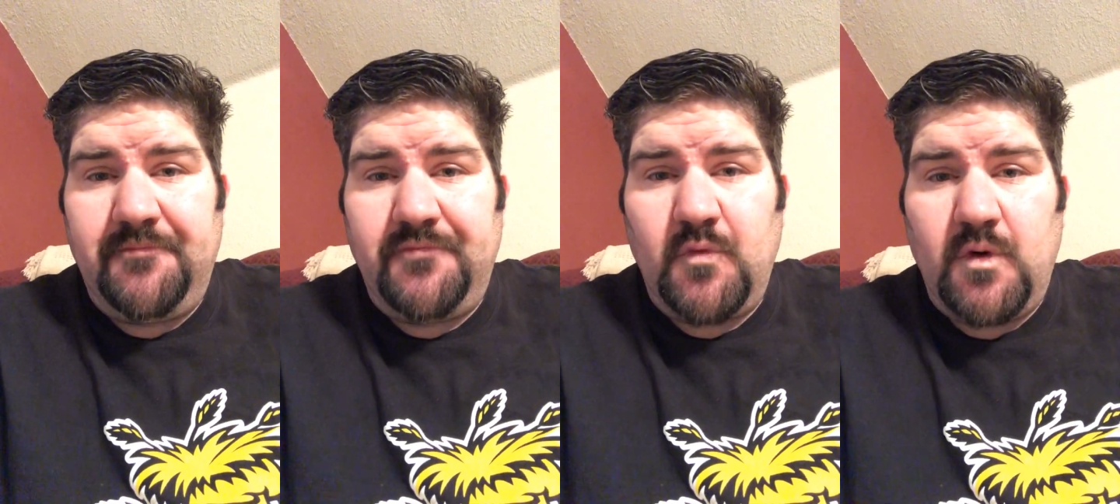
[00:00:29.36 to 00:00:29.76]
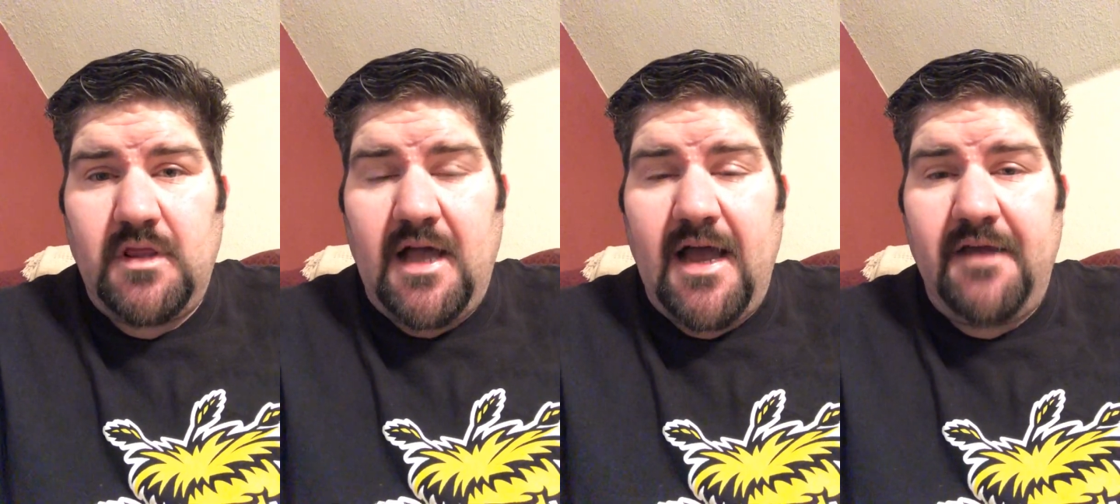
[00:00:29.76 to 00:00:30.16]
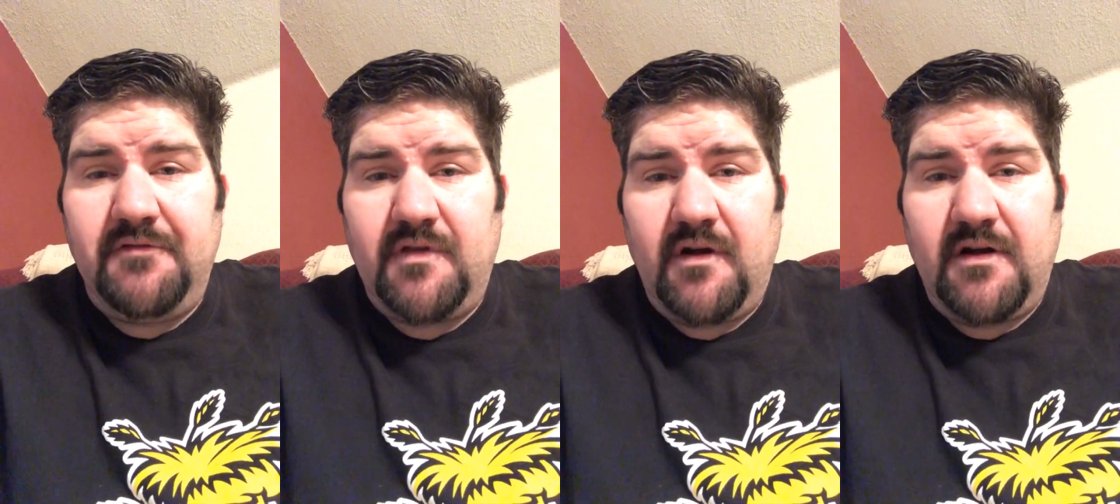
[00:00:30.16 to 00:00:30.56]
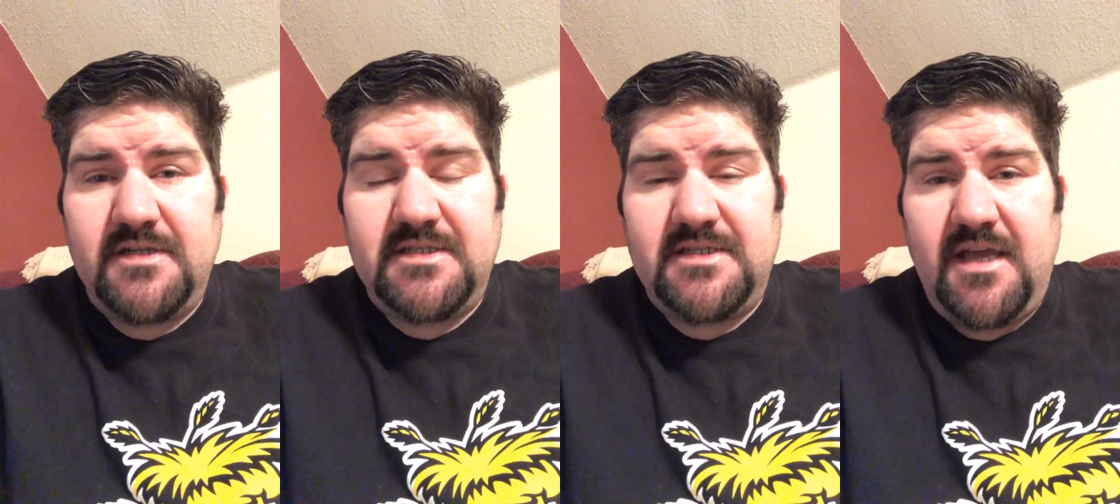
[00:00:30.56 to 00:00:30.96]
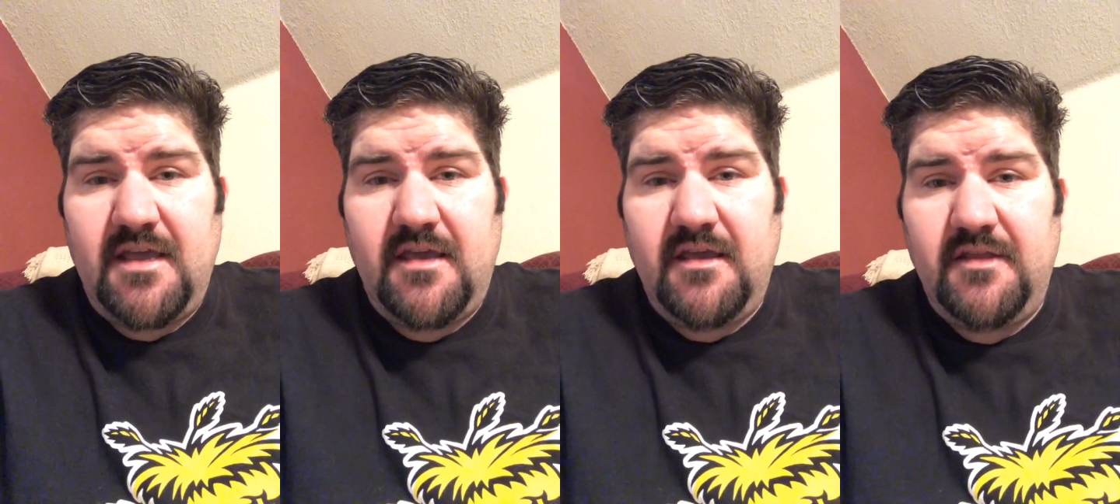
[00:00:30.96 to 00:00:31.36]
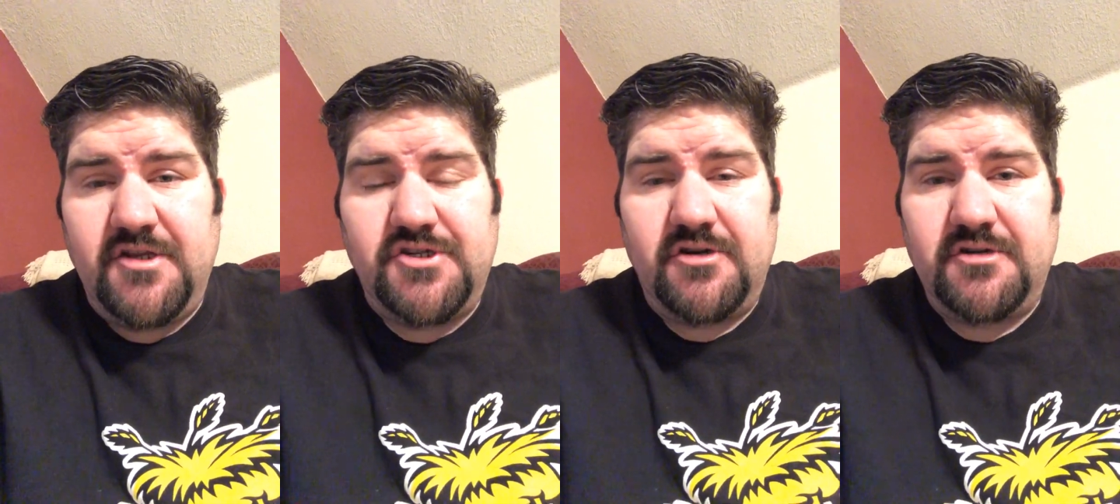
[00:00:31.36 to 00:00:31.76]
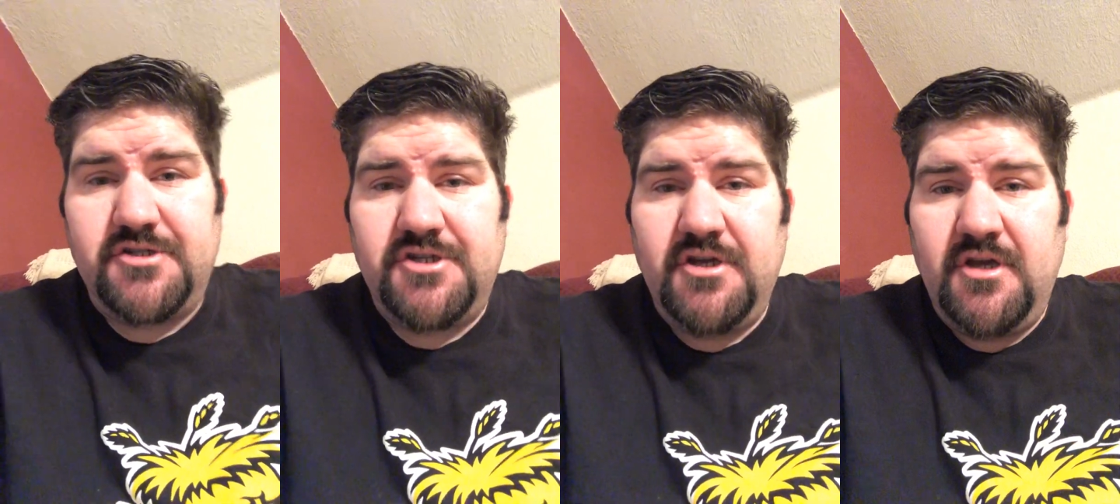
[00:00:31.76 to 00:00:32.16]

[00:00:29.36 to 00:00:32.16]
where lives are at stake in the church,